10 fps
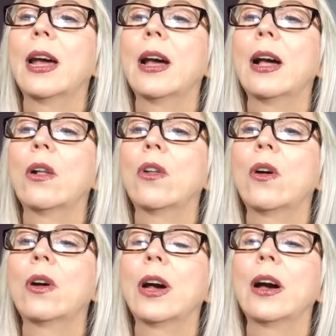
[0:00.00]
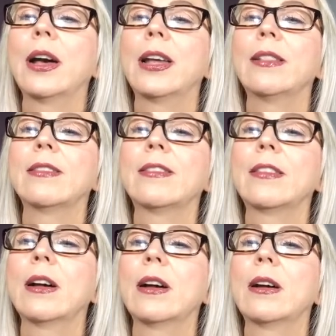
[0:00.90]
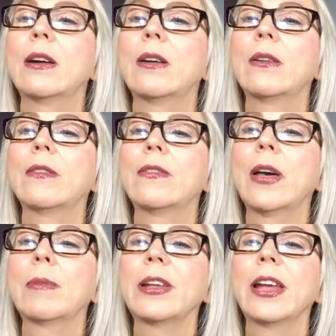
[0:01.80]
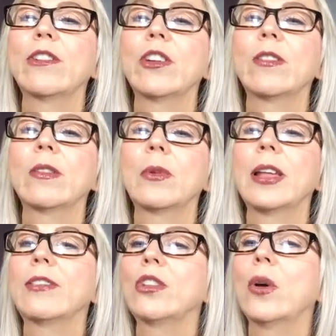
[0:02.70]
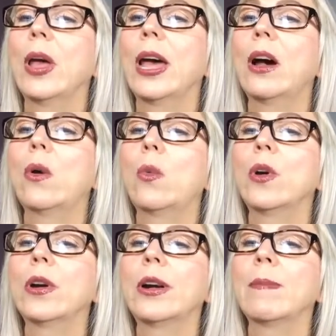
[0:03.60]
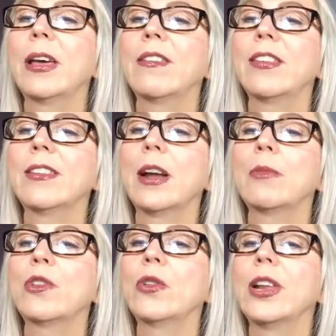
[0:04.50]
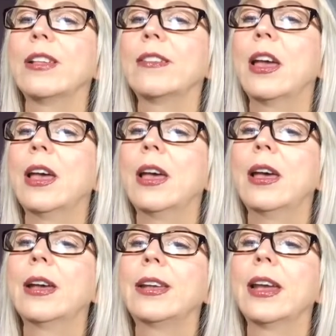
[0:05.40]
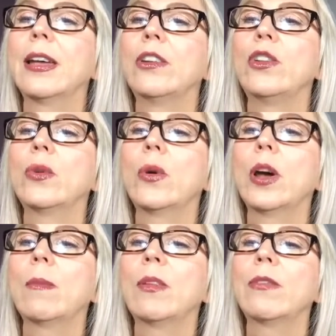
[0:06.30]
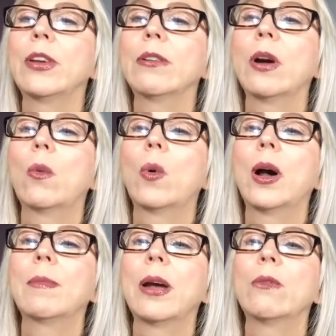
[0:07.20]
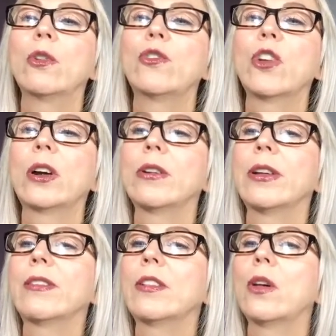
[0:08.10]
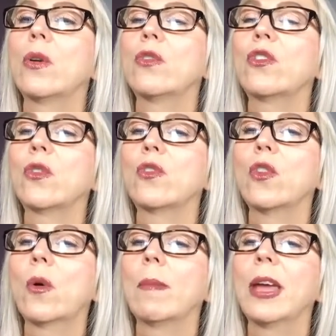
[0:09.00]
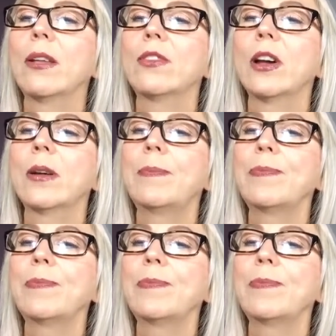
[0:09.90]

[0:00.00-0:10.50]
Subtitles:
out all kinds of applications. I would like to know how work manifesting opportunities. Can you help me figure out why my root chakra is closed? So Amanda.